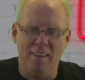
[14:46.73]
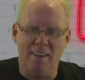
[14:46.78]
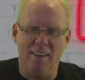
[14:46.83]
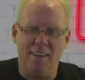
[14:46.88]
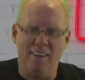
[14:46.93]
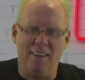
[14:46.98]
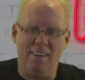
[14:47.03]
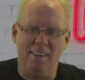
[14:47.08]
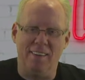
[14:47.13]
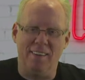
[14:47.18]

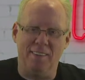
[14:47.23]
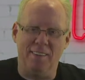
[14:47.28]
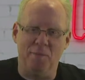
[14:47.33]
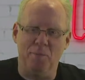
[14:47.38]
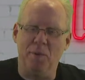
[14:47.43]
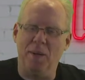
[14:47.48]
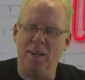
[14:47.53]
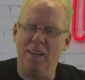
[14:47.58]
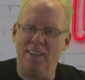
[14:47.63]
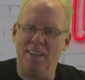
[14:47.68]

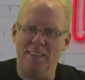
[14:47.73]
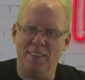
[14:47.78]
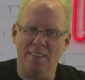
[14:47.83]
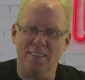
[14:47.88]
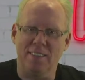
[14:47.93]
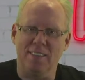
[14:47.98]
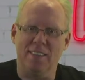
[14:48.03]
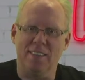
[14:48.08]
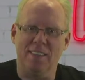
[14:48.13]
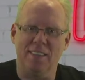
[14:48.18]

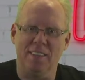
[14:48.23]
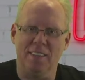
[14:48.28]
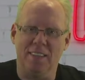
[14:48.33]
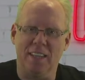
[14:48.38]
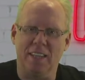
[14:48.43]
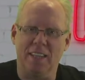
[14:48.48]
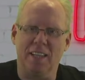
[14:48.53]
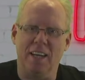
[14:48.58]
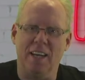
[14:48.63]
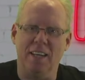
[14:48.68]
and in
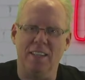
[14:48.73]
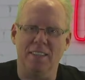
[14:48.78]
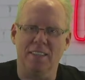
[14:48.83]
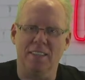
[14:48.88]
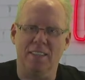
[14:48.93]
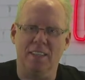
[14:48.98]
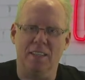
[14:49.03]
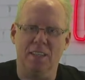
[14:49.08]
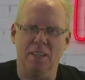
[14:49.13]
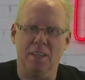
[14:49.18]
that
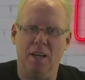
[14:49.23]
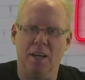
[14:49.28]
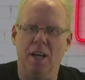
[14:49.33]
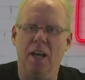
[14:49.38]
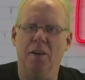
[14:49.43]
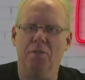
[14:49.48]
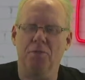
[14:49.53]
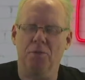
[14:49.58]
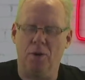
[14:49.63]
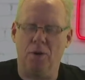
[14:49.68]
case I
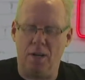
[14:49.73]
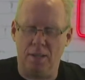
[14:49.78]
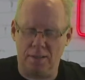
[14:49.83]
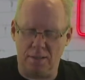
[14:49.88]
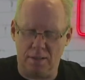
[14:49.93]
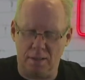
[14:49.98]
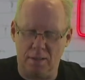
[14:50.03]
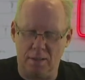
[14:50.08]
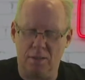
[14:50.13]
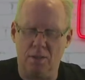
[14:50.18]
have to
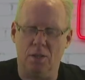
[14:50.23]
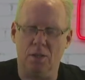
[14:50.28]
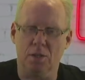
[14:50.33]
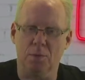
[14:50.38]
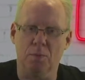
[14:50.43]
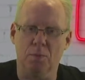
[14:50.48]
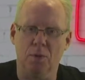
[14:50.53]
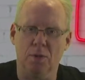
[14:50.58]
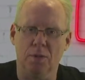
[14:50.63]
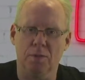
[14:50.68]
ask
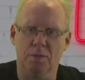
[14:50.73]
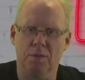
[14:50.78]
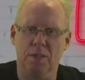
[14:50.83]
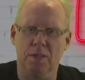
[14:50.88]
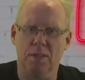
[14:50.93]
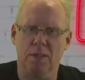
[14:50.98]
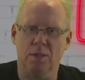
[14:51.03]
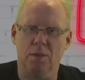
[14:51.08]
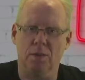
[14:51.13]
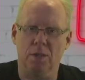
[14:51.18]
Cosmo if
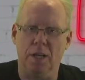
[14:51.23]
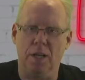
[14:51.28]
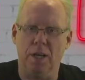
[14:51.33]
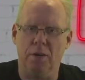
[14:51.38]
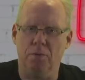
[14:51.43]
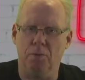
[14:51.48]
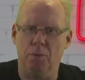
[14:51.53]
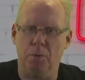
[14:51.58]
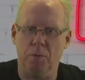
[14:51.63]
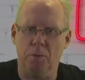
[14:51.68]
this is okay,
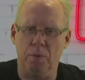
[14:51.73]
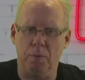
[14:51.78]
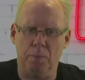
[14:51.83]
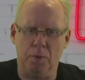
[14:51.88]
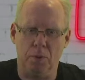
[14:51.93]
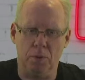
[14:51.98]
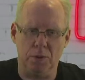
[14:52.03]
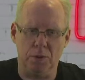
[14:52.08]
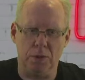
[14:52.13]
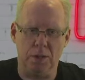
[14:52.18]
if we will
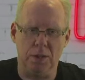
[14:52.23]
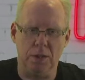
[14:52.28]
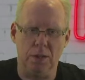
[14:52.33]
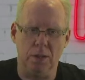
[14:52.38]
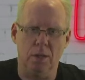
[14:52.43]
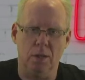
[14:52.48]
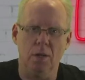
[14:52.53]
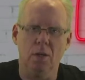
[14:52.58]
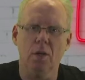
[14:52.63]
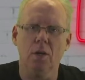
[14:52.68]
post it
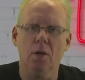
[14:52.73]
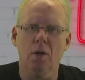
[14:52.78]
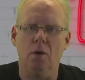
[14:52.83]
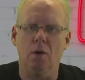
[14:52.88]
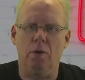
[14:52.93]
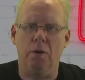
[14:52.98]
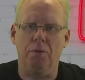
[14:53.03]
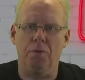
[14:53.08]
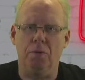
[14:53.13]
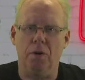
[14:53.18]
here,
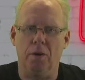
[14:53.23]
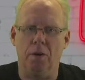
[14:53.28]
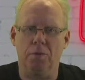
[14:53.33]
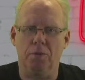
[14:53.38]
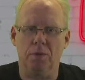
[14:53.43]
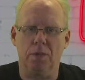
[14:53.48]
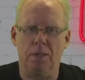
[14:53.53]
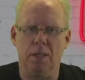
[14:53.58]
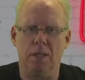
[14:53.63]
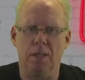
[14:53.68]
or if you have
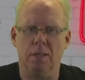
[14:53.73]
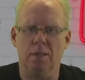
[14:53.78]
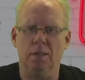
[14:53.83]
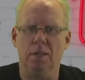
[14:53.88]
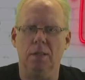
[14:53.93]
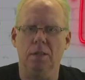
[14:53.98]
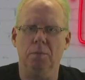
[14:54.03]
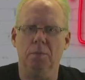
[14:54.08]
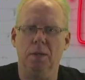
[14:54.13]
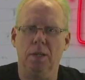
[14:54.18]
to send us
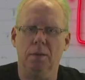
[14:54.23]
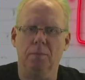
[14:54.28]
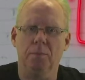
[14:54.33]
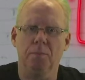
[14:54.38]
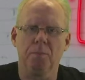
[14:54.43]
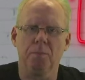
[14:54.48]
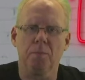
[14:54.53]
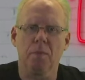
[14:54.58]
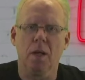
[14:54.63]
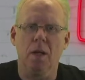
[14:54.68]
an email.
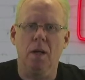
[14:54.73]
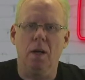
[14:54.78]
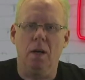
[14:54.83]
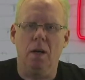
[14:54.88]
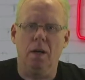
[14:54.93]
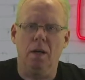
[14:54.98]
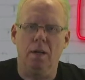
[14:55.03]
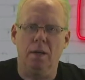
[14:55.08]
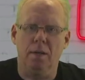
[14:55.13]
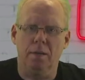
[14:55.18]

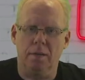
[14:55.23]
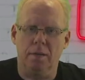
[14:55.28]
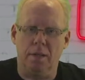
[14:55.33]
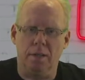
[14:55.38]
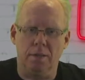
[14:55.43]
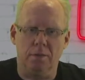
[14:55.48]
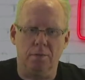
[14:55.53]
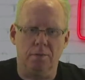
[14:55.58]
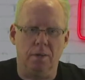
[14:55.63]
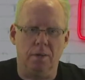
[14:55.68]

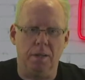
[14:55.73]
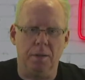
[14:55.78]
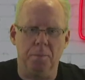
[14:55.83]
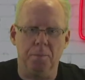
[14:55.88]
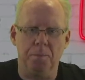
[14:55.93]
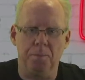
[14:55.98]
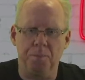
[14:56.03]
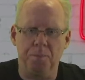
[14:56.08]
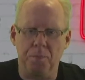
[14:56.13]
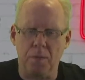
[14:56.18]
That is fine.
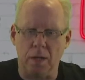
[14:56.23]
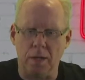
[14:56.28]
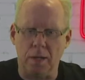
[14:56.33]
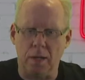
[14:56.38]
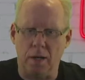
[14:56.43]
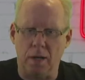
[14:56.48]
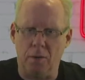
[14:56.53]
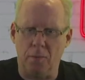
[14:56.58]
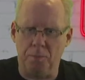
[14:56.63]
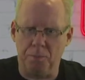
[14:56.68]

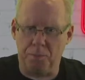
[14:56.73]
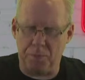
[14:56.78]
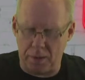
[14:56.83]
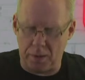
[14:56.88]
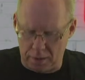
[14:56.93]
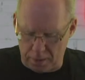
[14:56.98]
Now